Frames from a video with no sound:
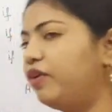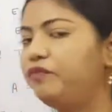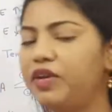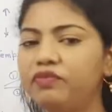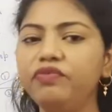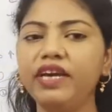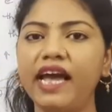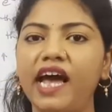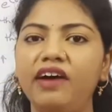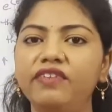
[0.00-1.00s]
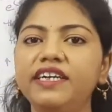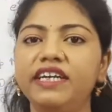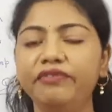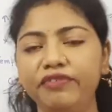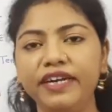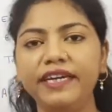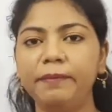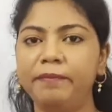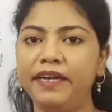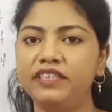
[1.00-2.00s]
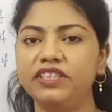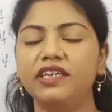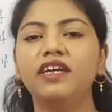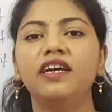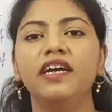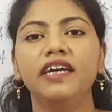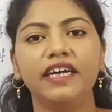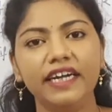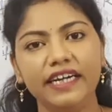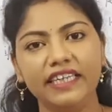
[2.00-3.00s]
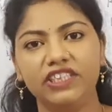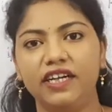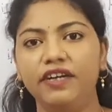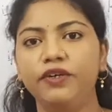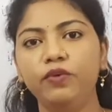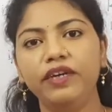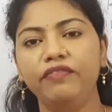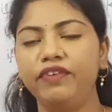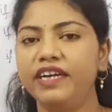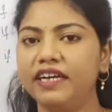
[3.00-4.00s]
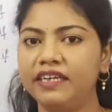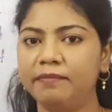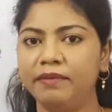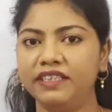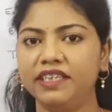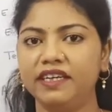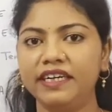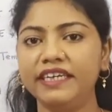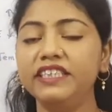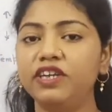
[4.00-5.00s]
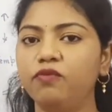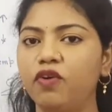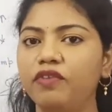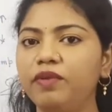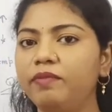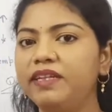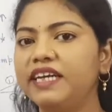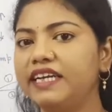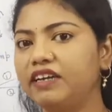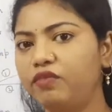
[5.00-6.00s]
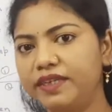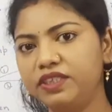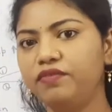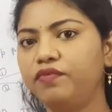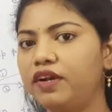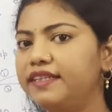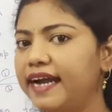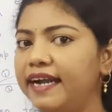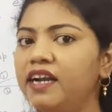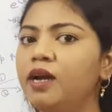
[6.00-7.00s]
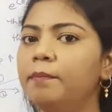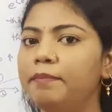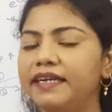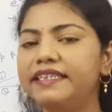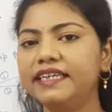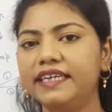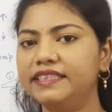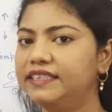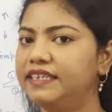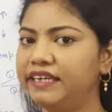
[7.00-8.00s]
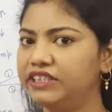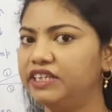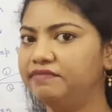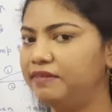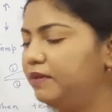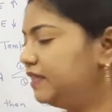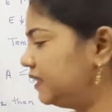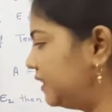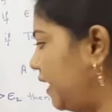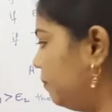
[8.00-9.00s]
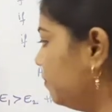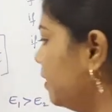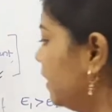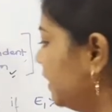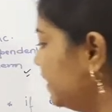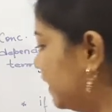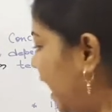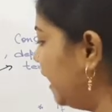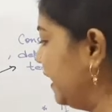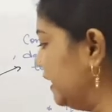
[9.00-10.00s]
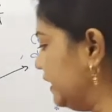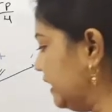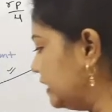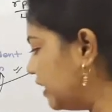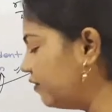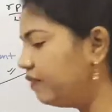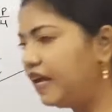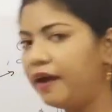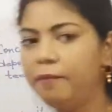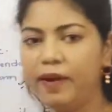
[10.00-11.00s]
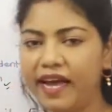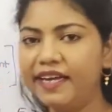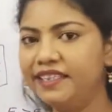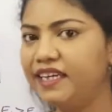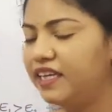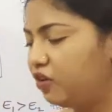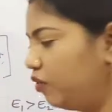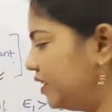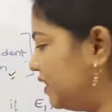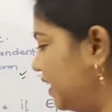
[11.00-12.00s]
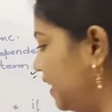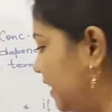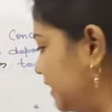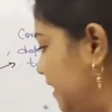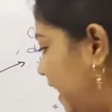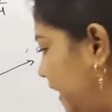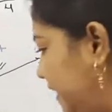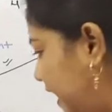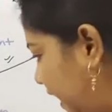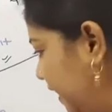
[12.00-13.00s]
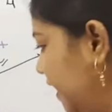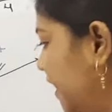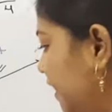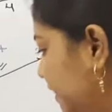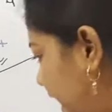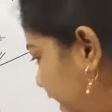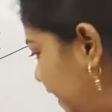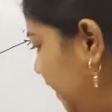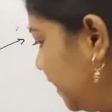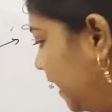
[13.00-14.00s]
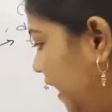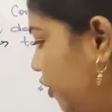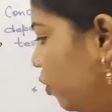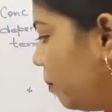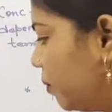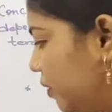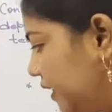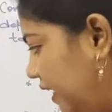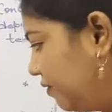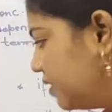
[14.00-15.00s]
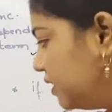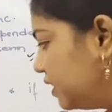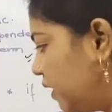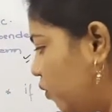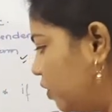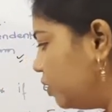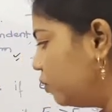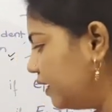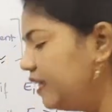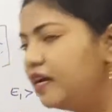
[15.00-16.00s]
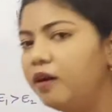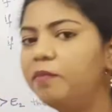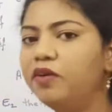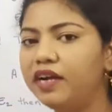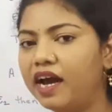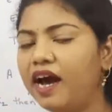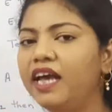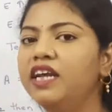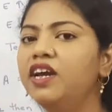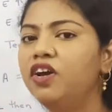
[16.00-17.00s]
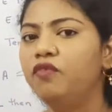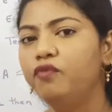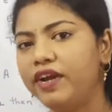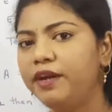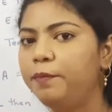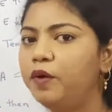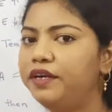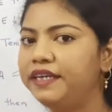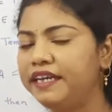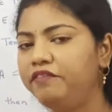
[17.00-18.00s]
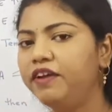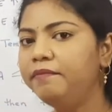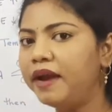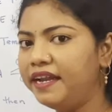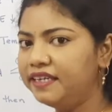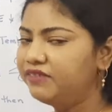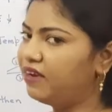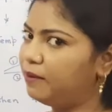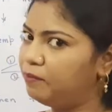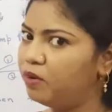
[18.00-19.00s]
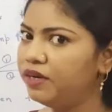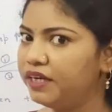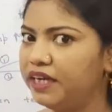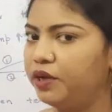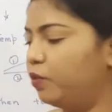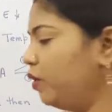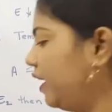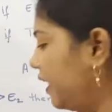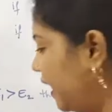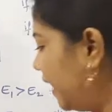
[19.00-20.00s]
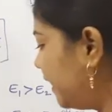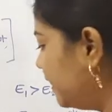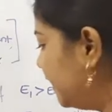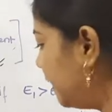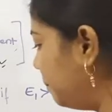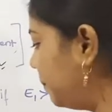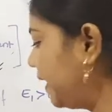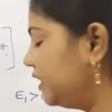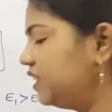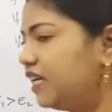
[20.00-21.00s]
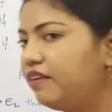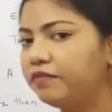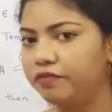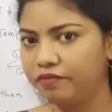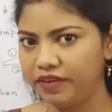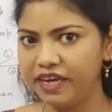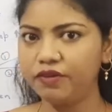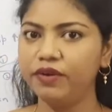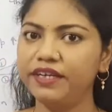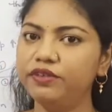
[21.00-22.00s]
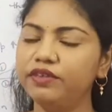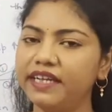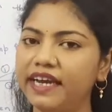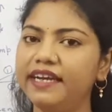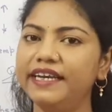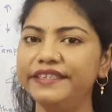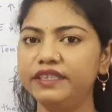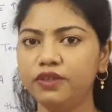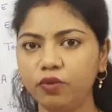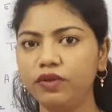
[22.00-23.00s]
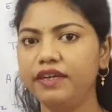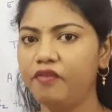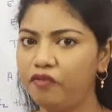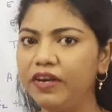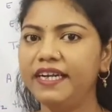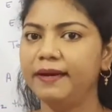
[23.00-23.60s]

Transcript: if we have a different temperature condition, two different temperature condition, what will be the equation for that? But the concentration will be same. In that condition, we apply the equation is like that: ln K2 upon K1 is equal to E upon R 1 upon T1 minus 1 upon T2. Here the temperature we are going to take is two different